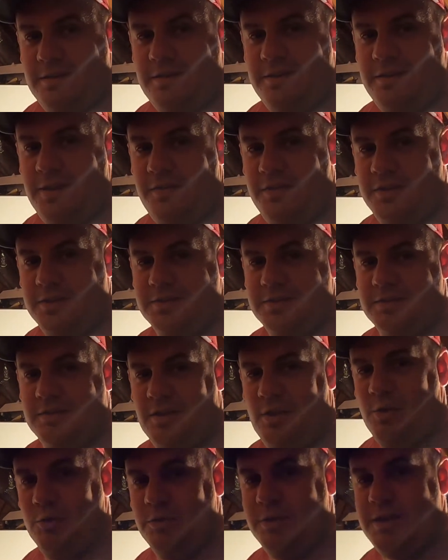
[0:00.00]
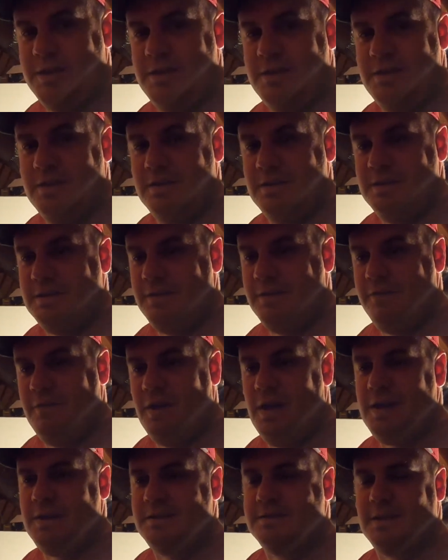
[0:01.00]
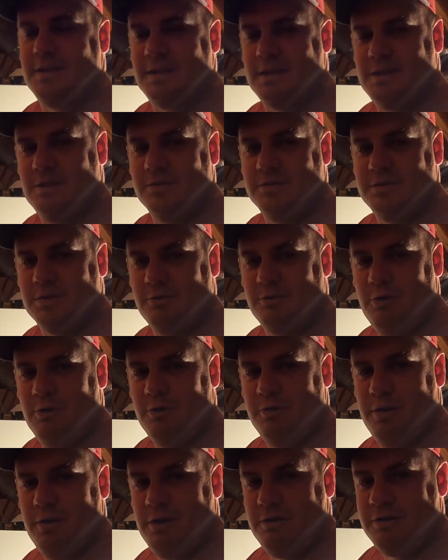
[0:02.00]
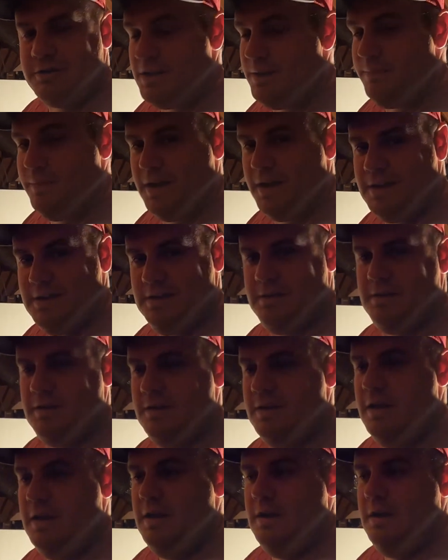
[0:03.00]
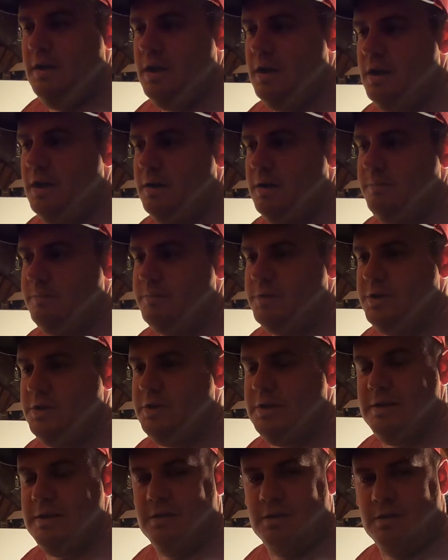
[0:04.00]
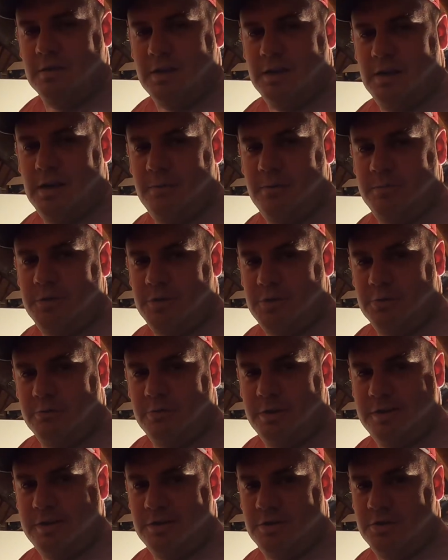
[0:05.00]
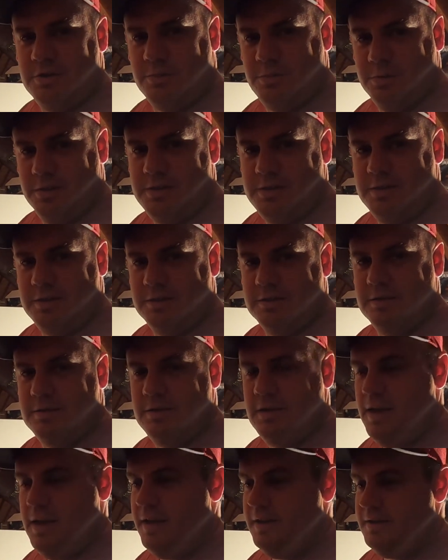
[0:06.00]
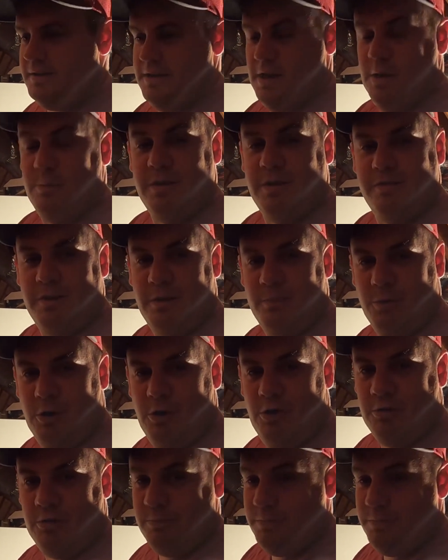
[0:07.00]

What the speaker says: that this is the only device that kills the coronavirus, I'm not kidding. You need to look it up, do your research, please, and tell me if I'm wrong,